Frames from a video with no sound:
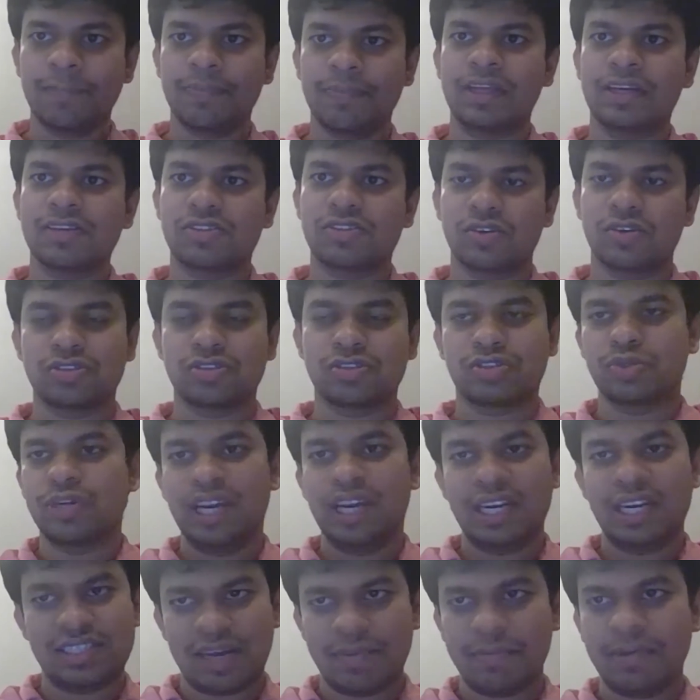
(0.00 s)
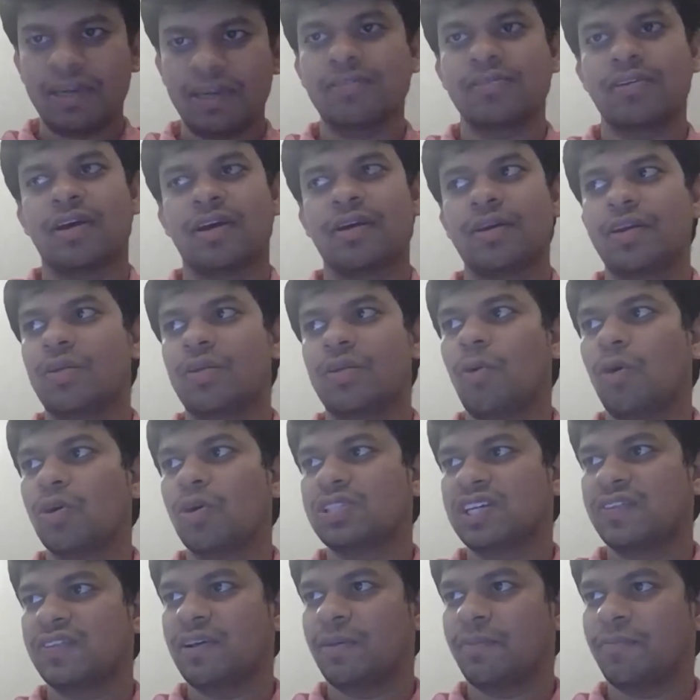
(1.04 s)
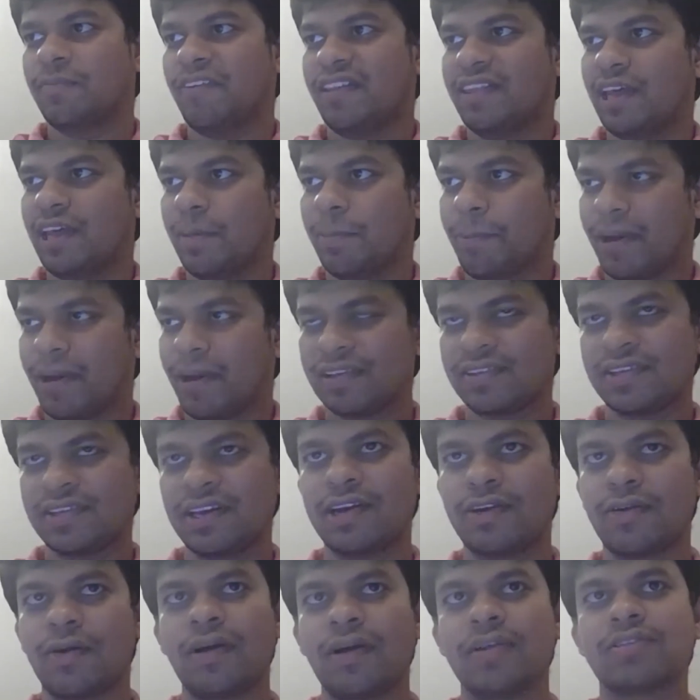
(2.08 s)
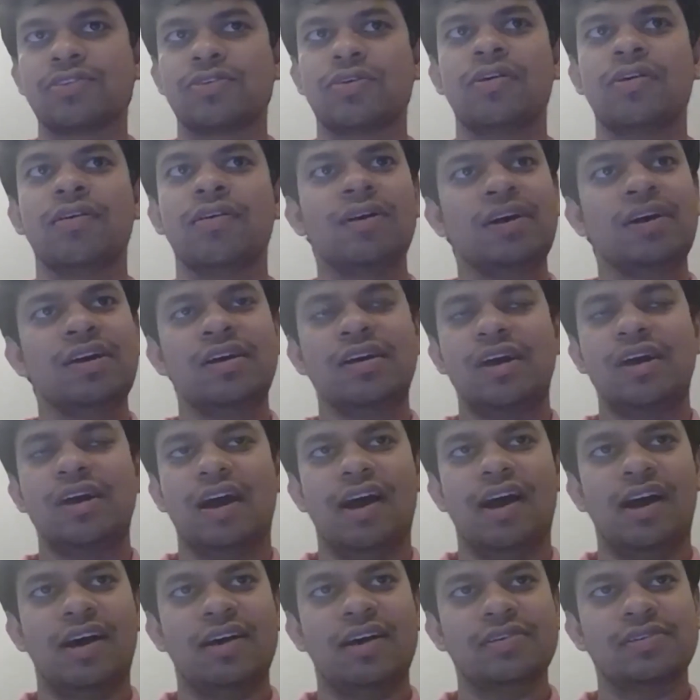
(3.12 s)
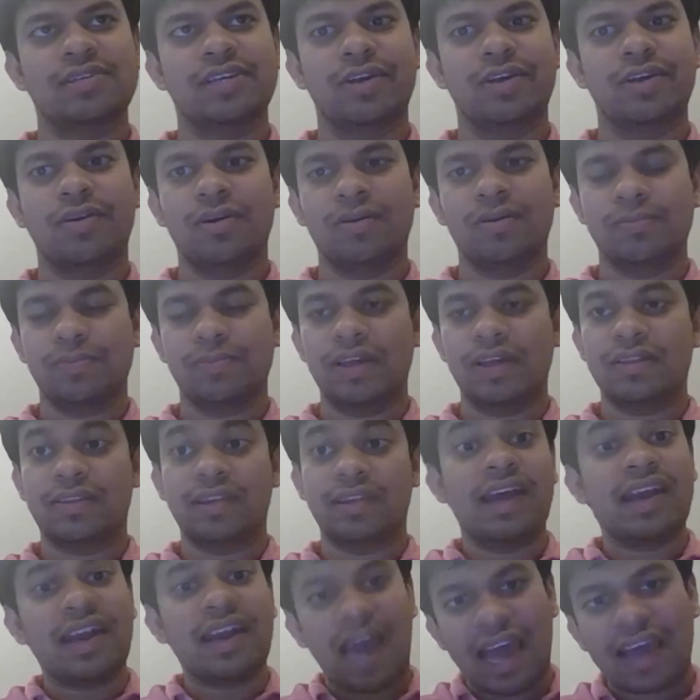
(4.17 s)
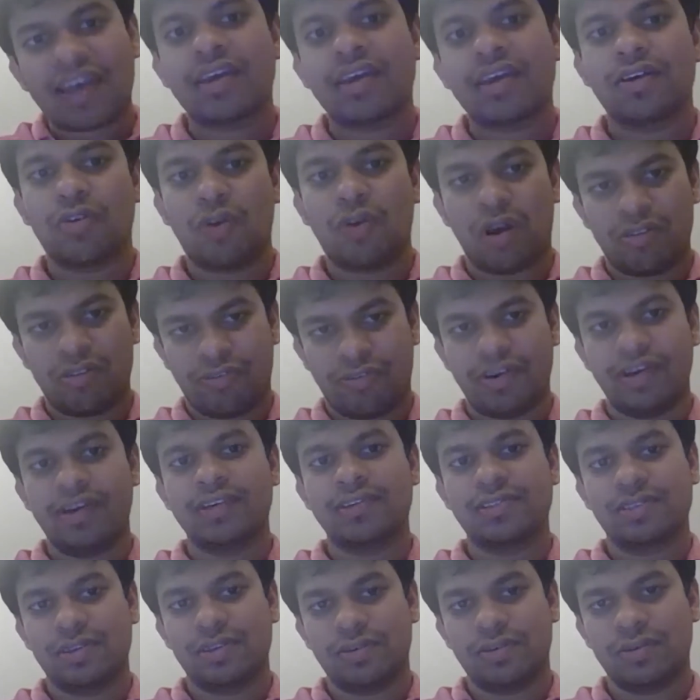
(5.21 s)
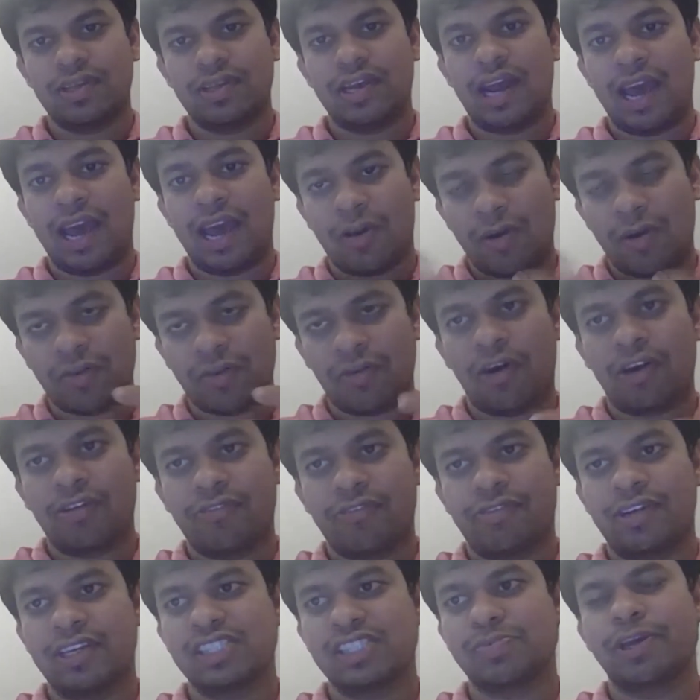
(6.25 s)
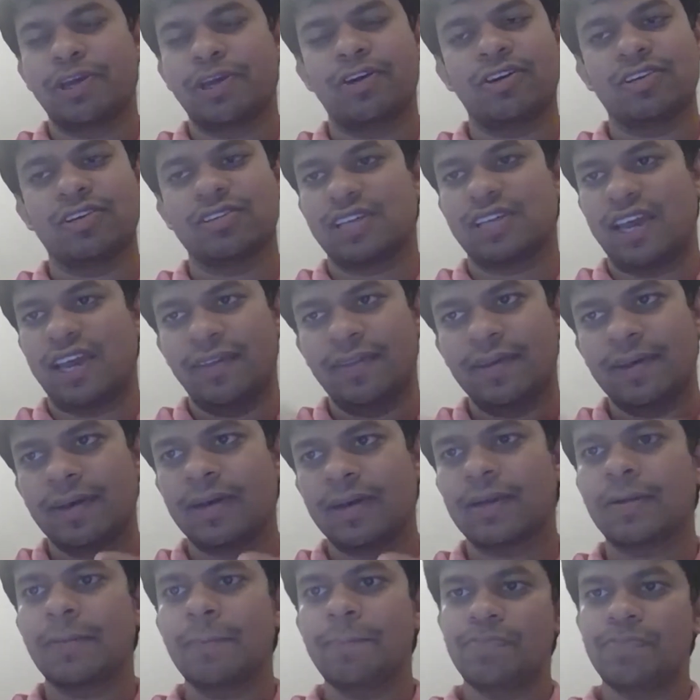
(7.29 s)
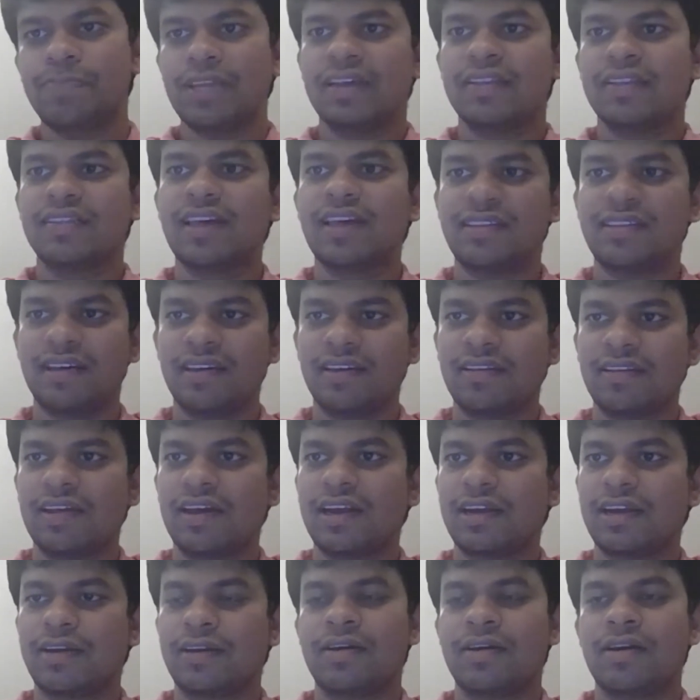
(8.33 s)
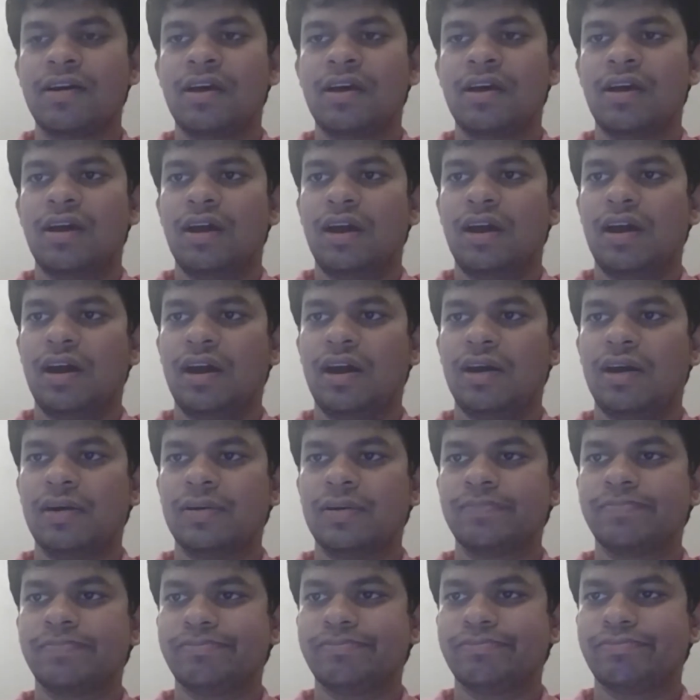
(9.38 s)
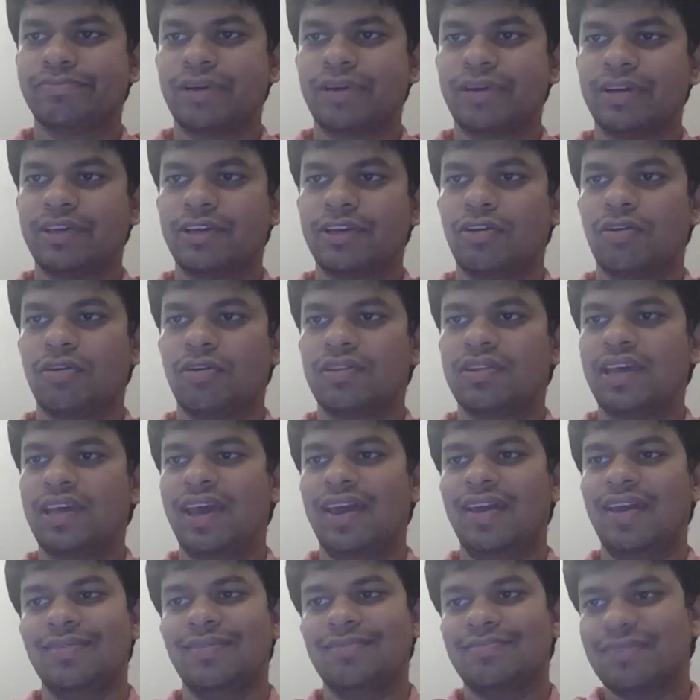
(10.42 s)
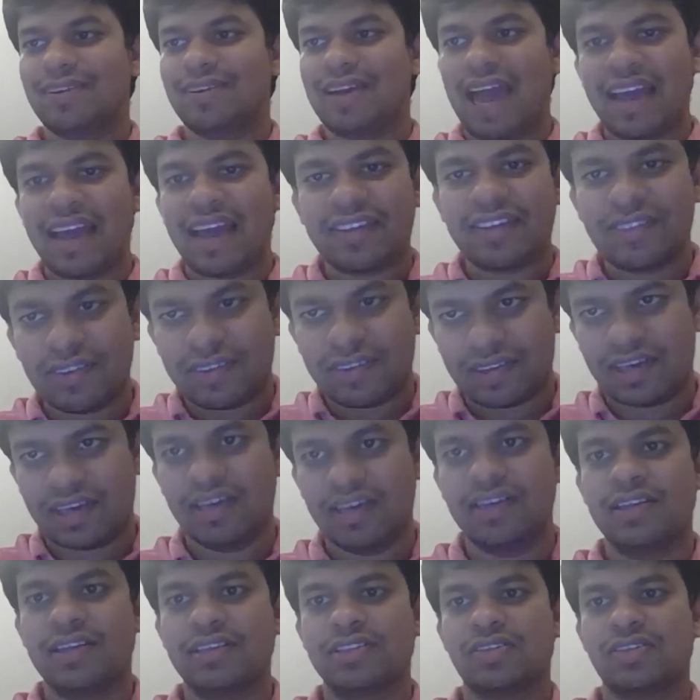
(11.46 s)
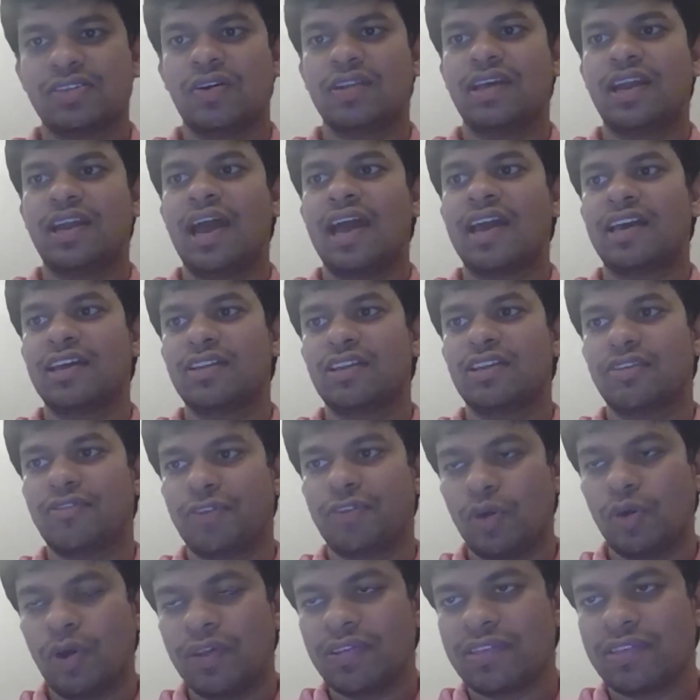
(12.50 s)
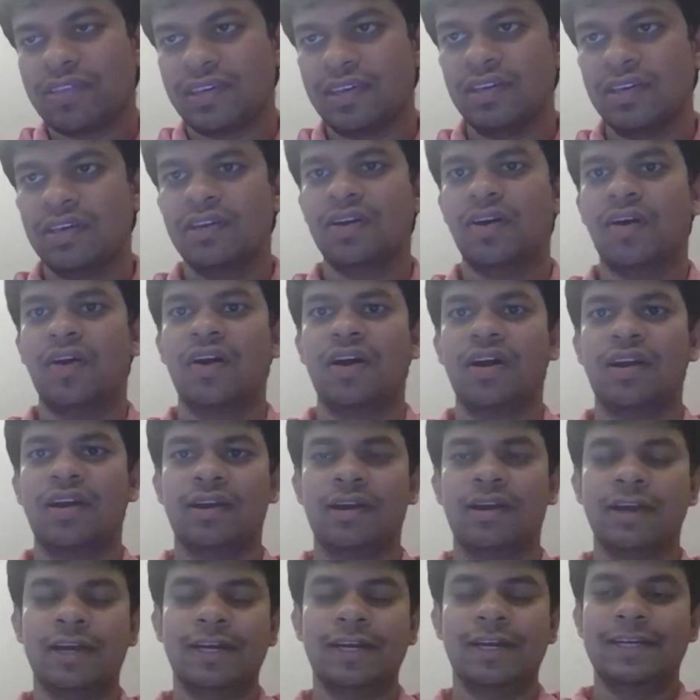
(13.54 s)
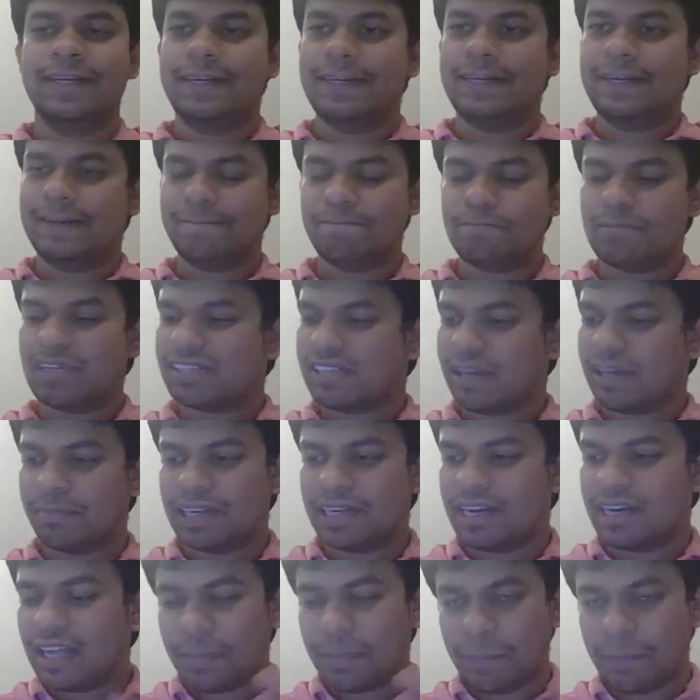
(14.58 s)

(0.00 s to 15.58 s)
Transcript: So students, most of them, when they present also, they lack in confidence. They lack on confidence because either they think that uh, they lack in the skills, or they lack in the fluency, or something like that.